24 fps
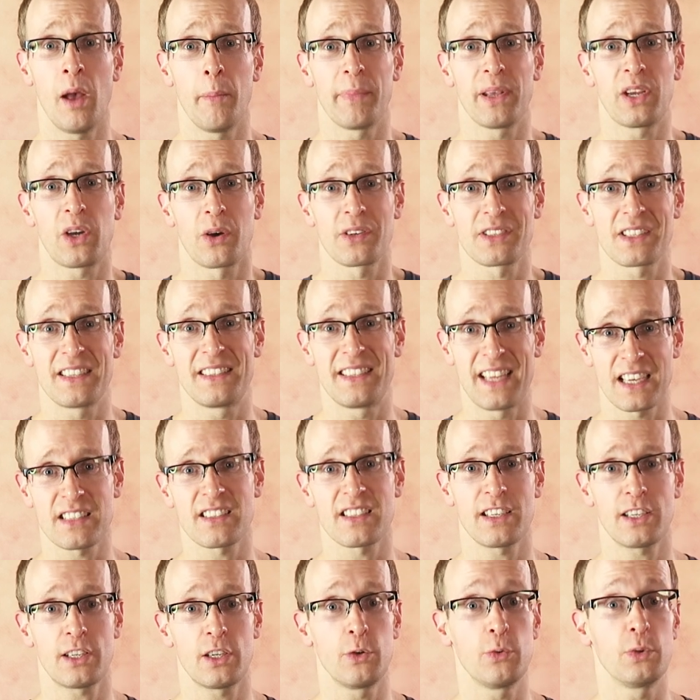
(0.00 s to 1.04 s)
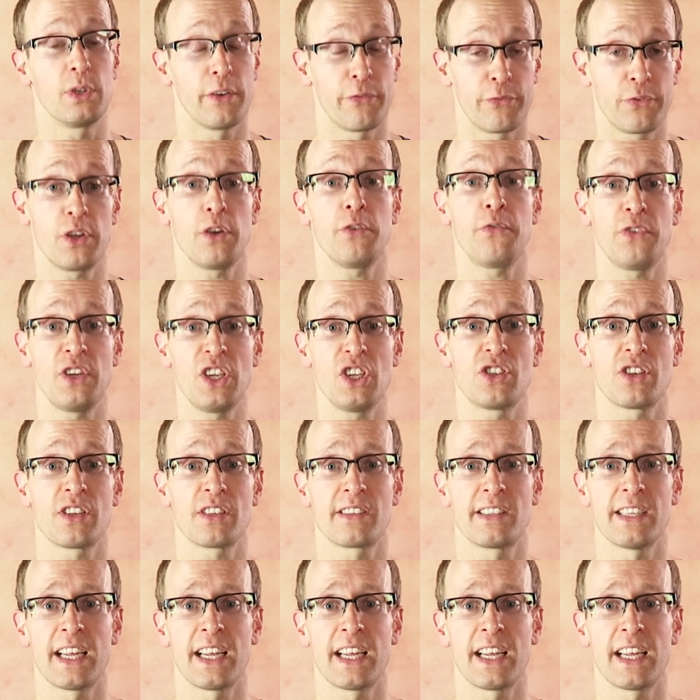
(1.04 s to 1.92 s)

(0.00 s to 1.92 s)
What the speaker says: because it does include a few features